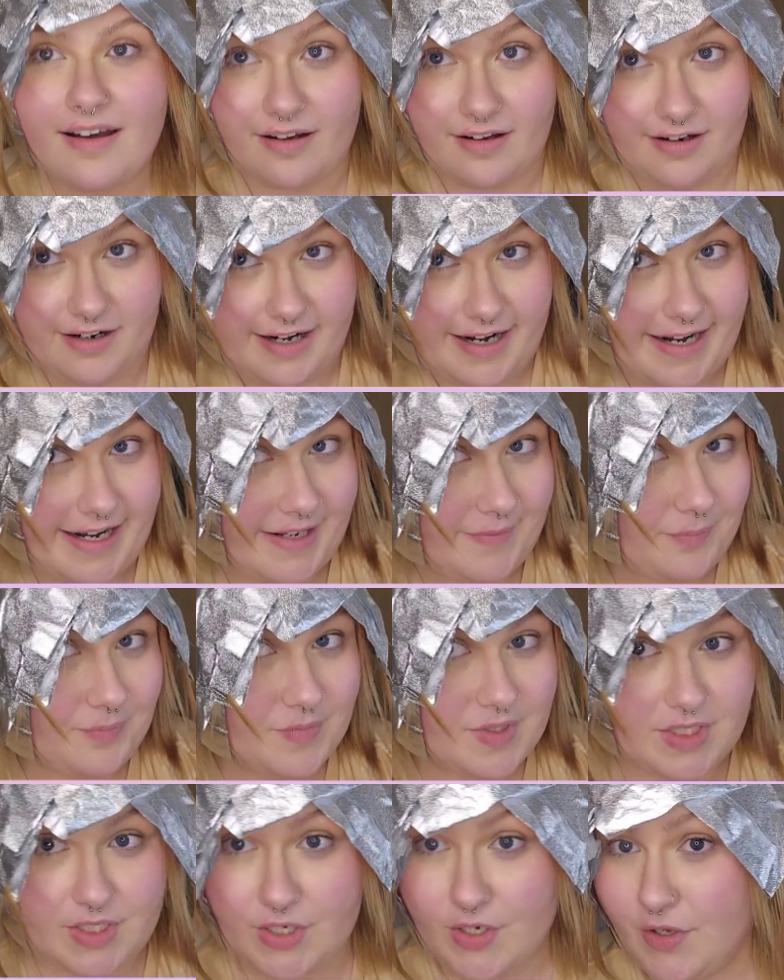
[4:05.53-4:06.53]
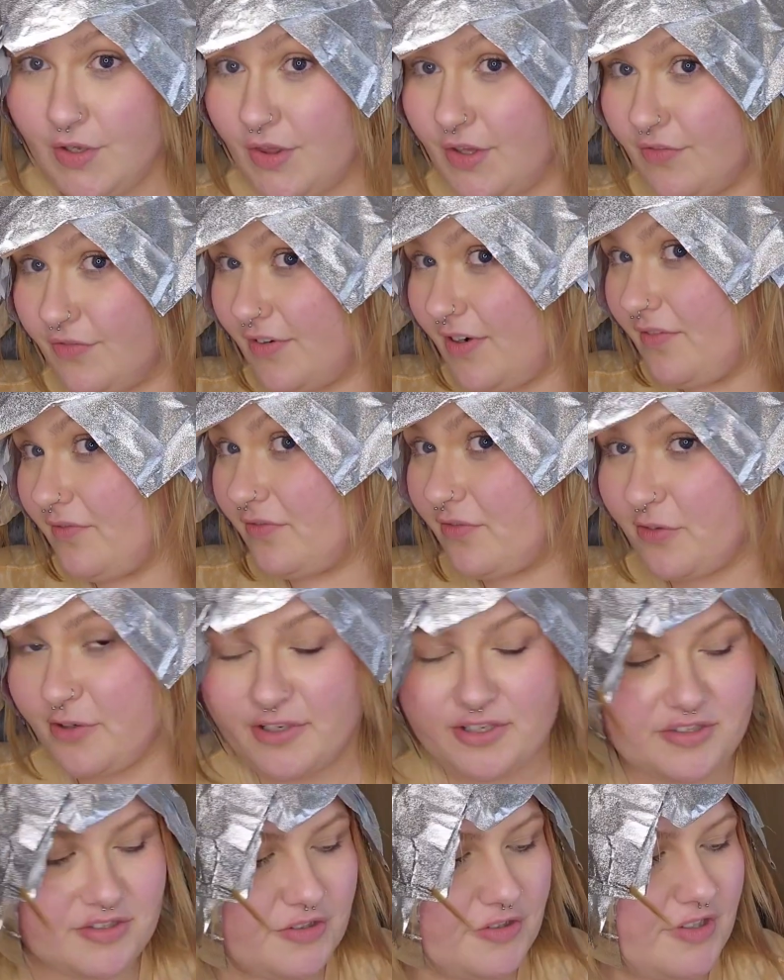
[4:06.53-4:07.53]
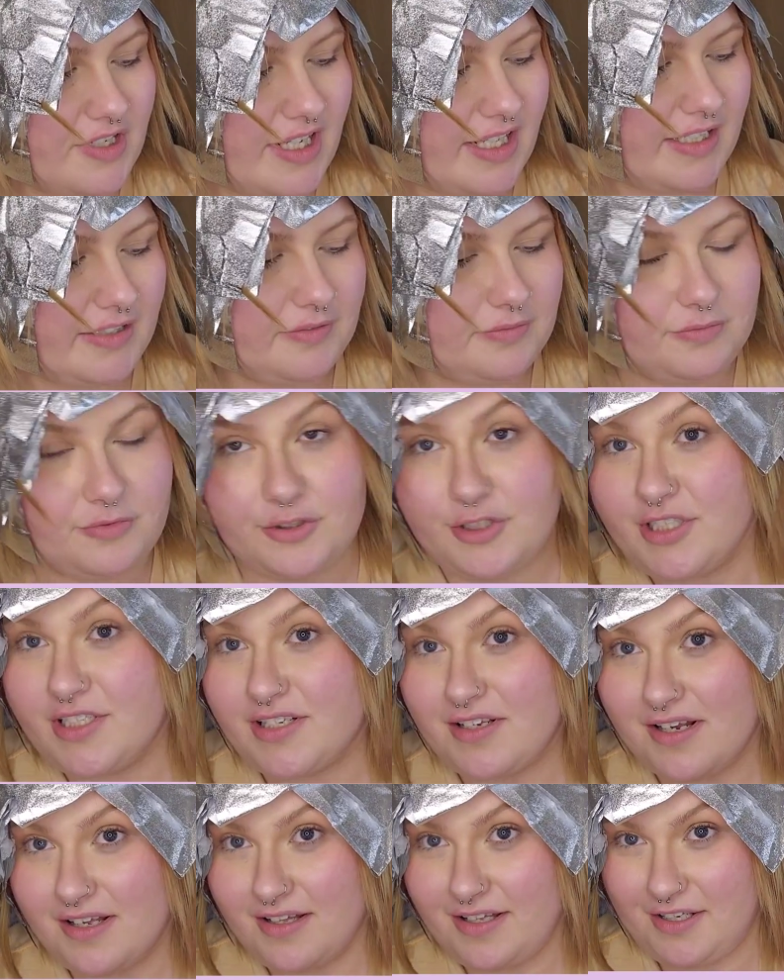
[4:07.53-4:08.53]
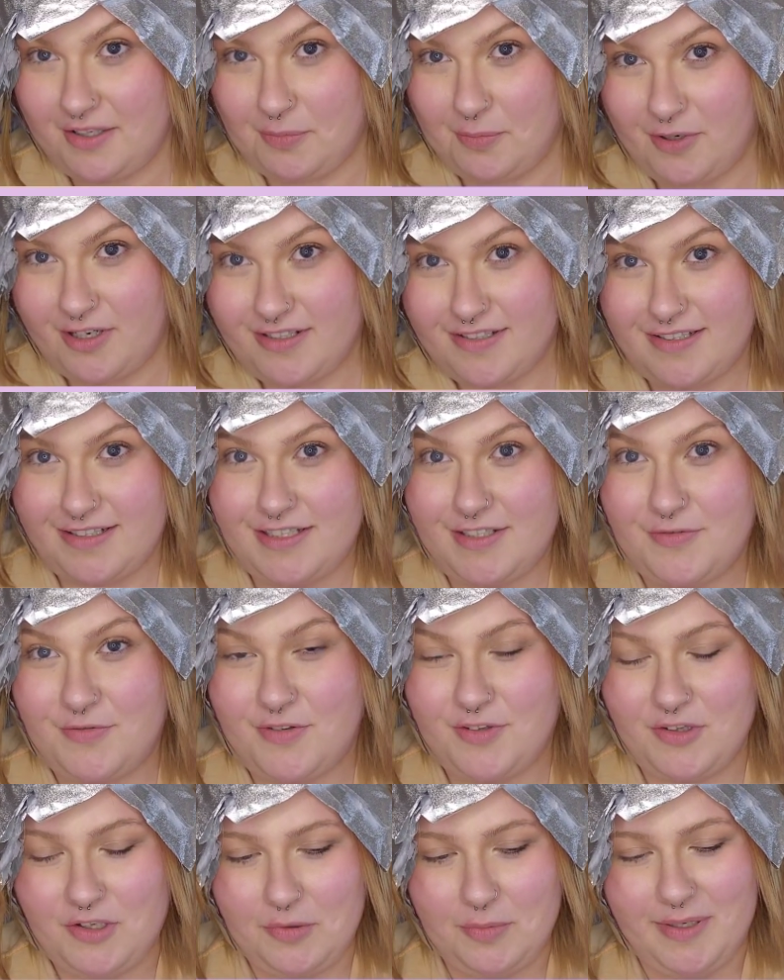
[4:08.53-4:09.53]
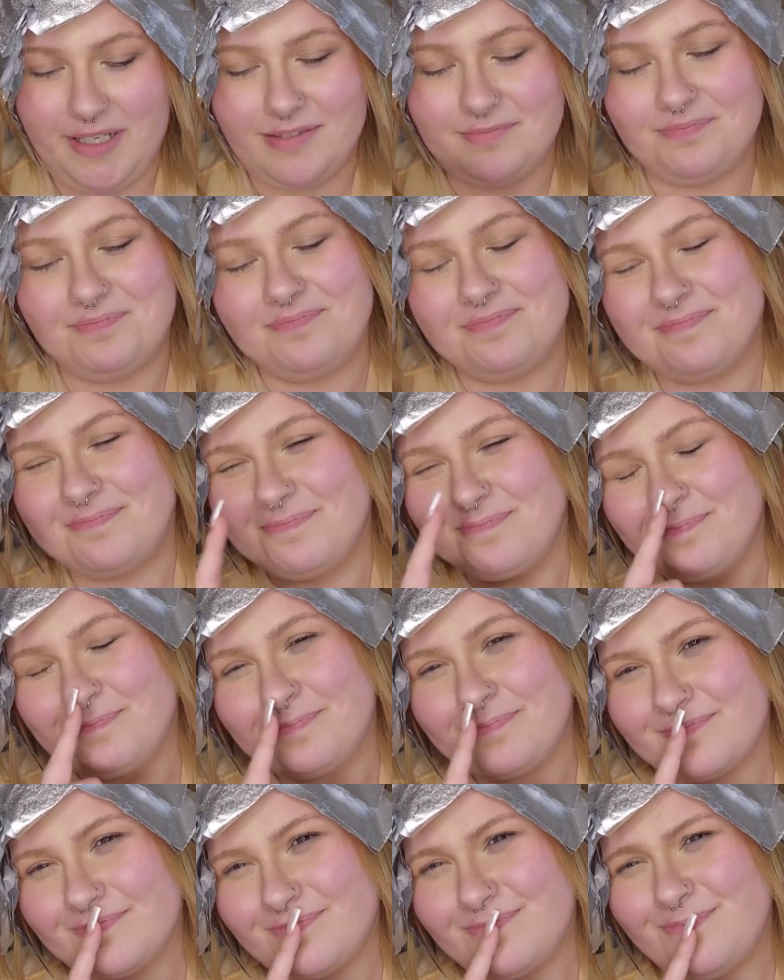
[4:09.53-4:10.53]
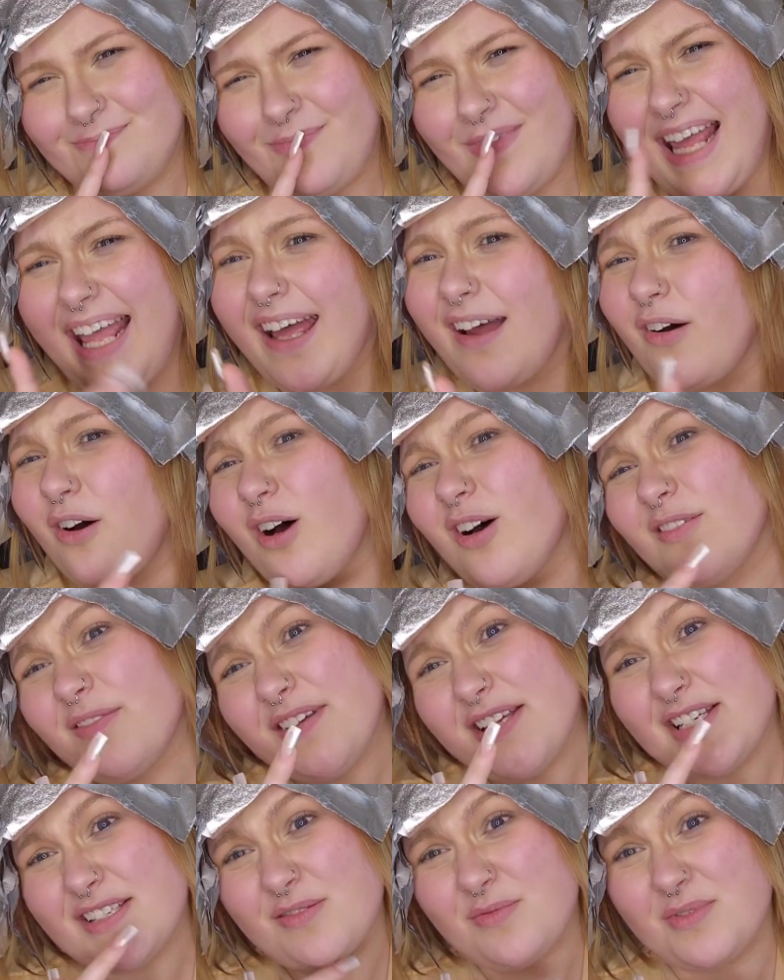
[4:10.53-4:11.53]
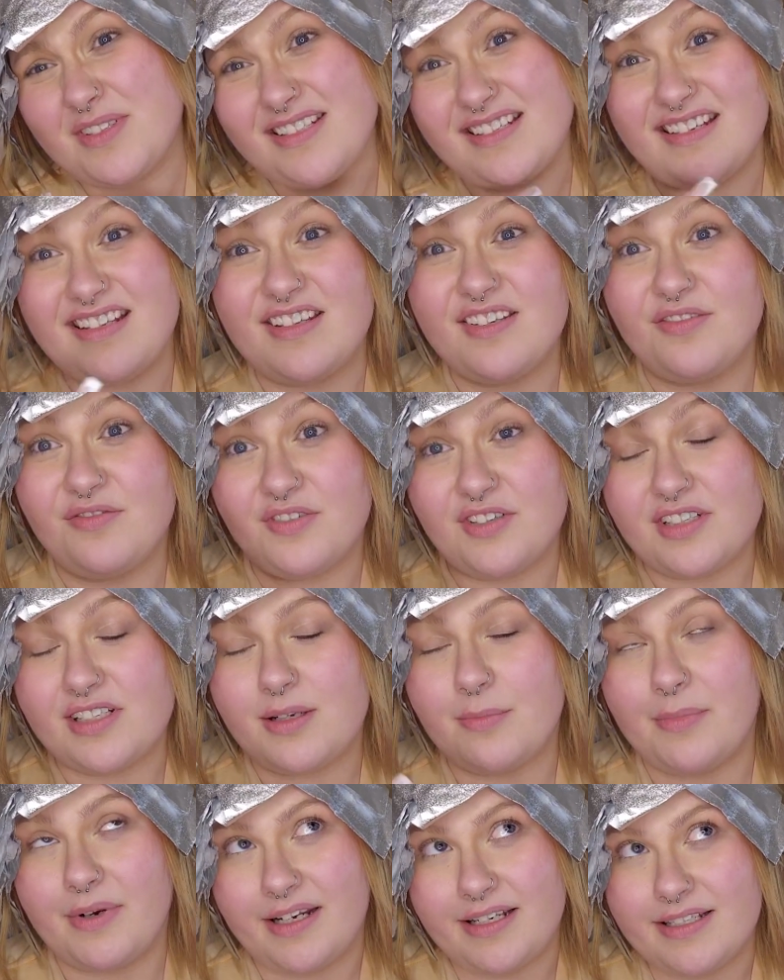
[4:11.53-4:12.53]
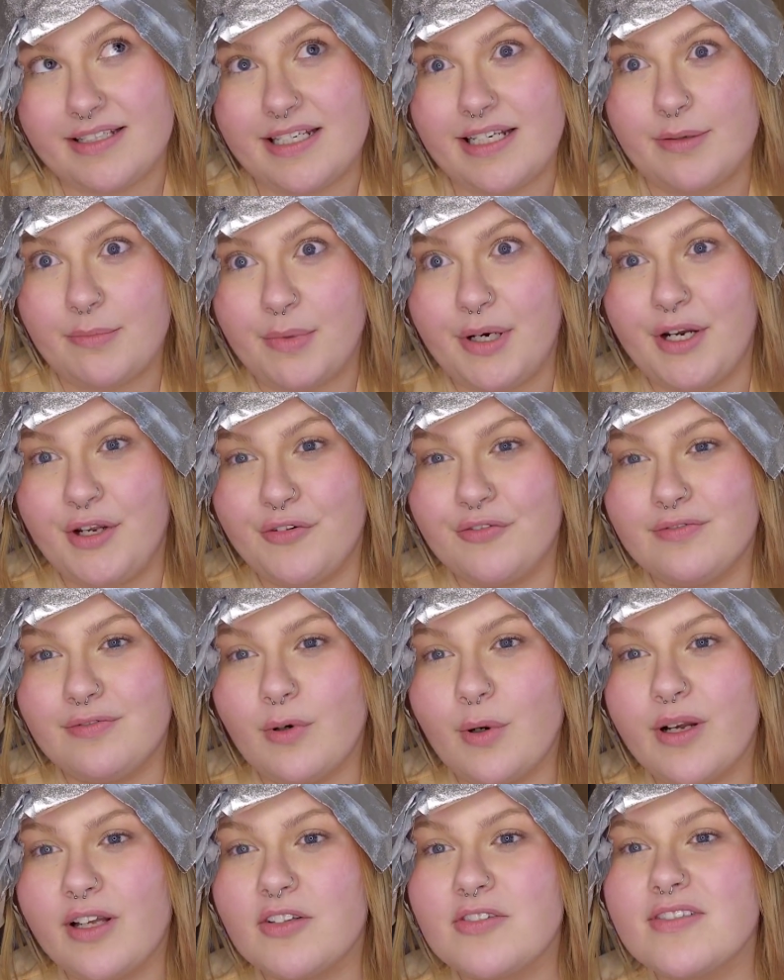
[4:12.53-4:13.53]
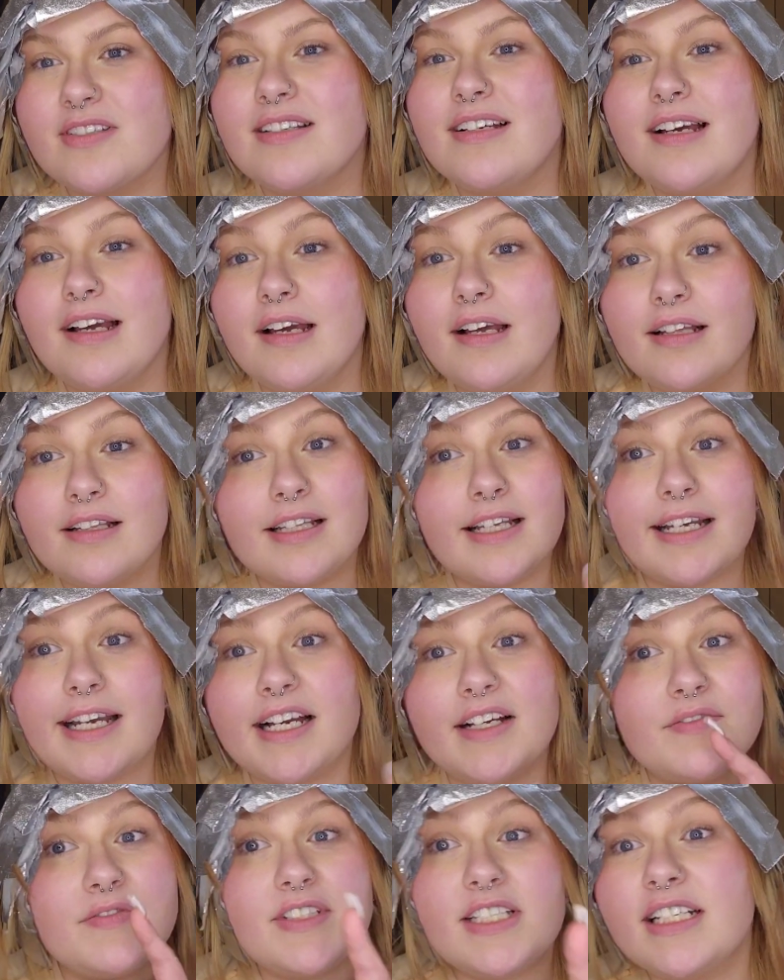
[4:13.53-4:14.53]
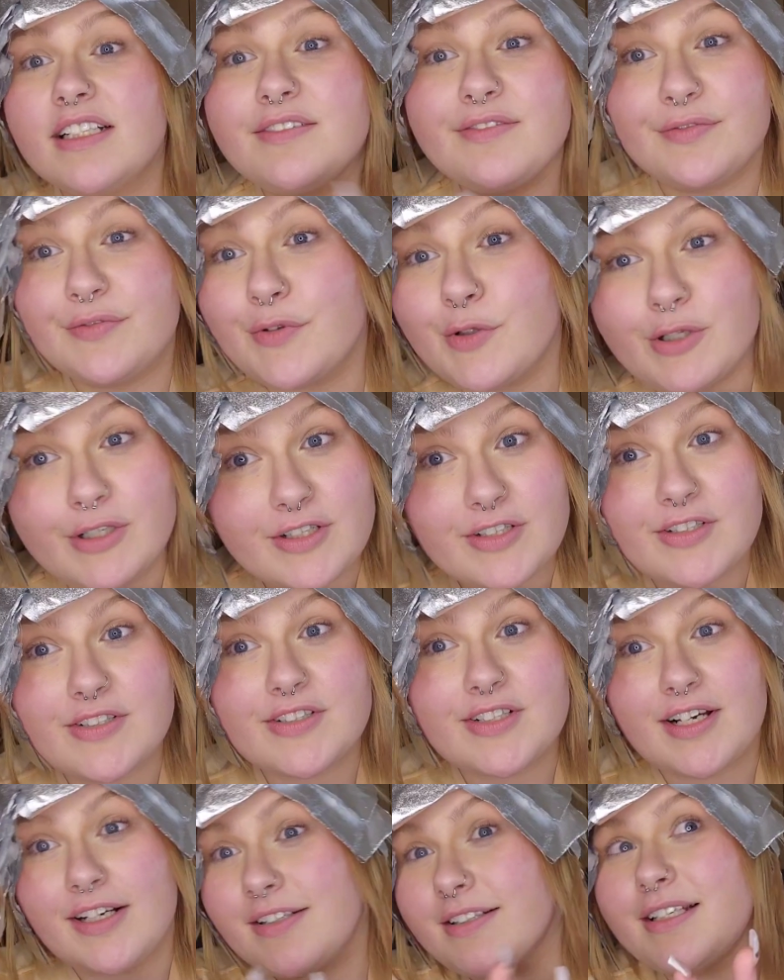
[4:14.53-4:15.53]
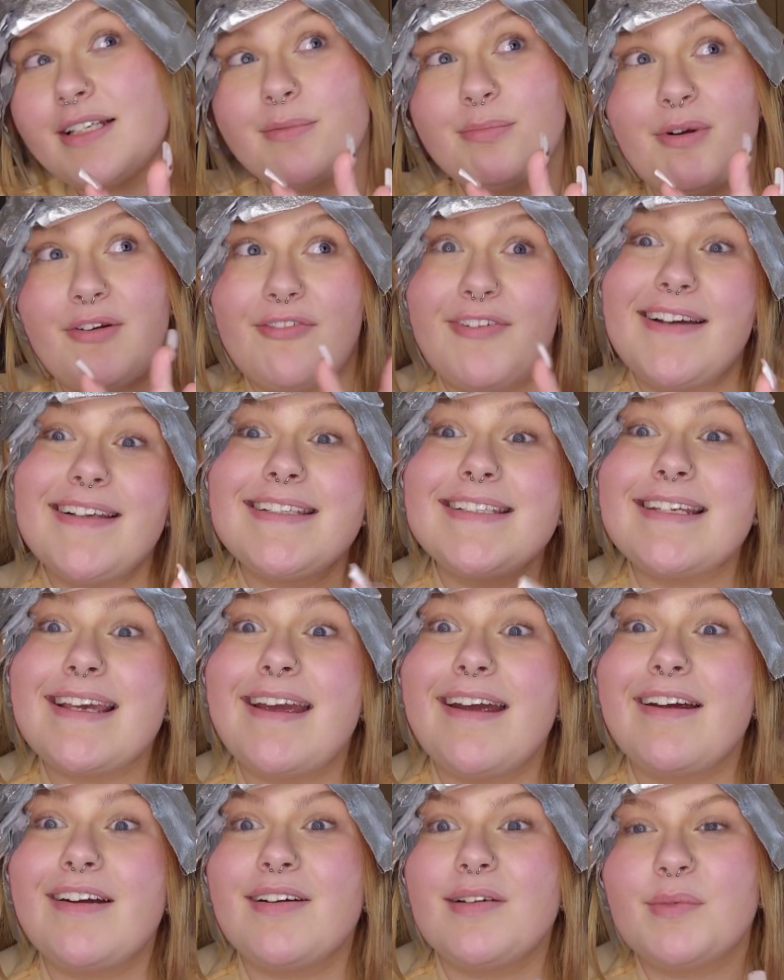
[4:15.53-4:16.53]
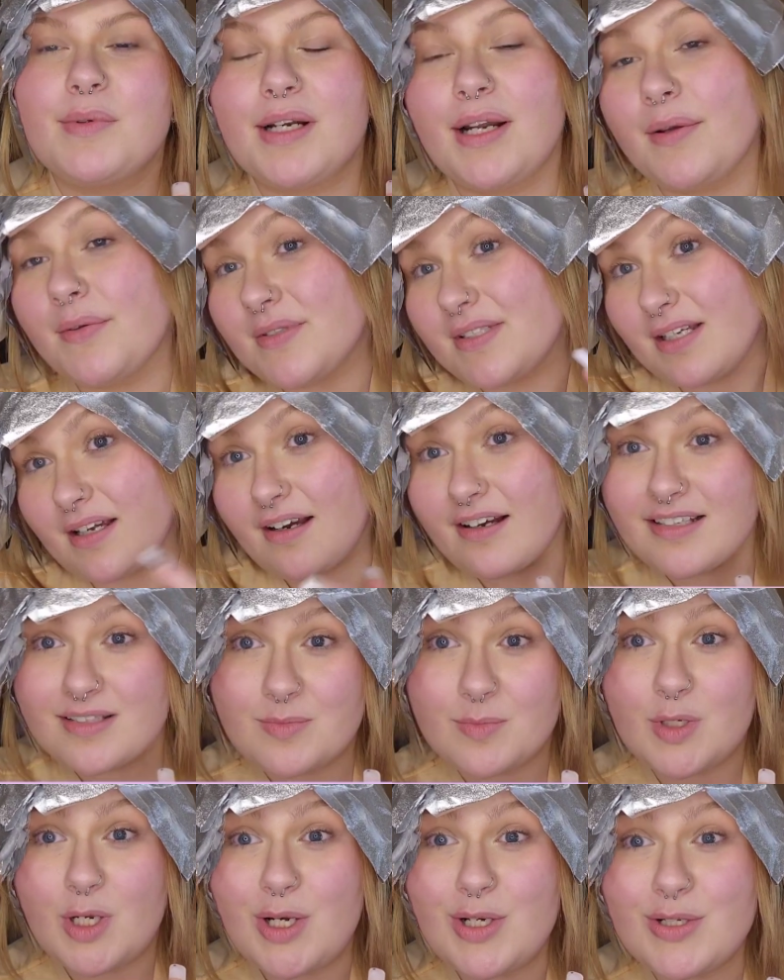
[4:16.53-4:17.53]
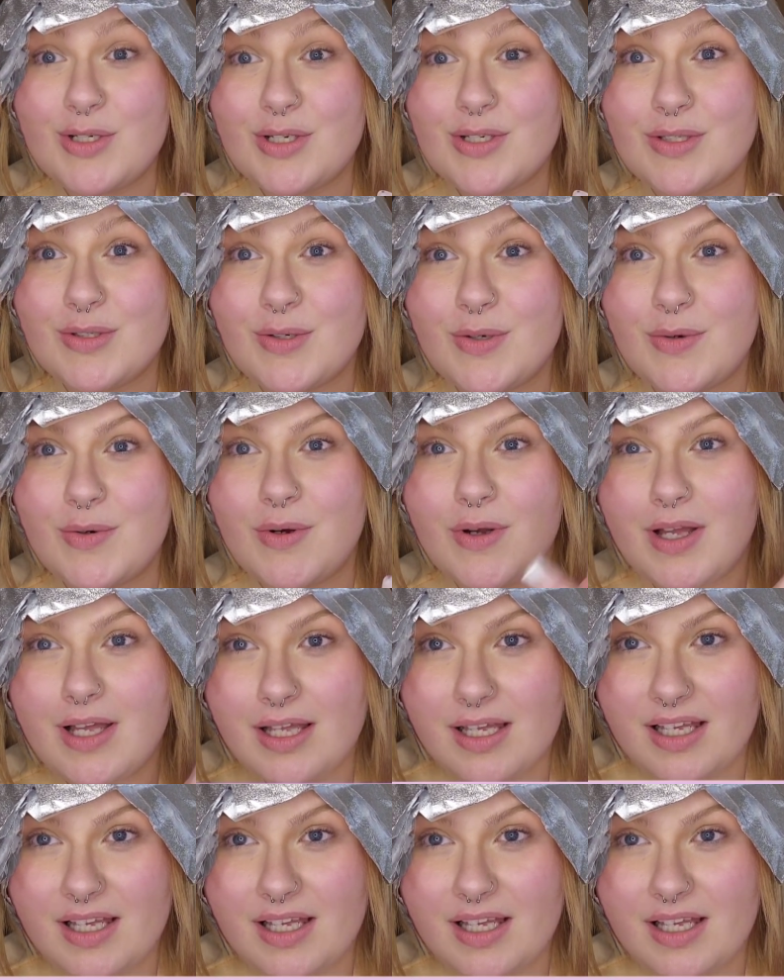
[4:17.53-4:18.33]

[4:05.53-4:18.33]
Alright, so the front foils are done. We're just going to let it process for a little bit. How obvious was it the first time I did my own foils? Like, I've done foils on like my friend's hair when I was in cosmetology school,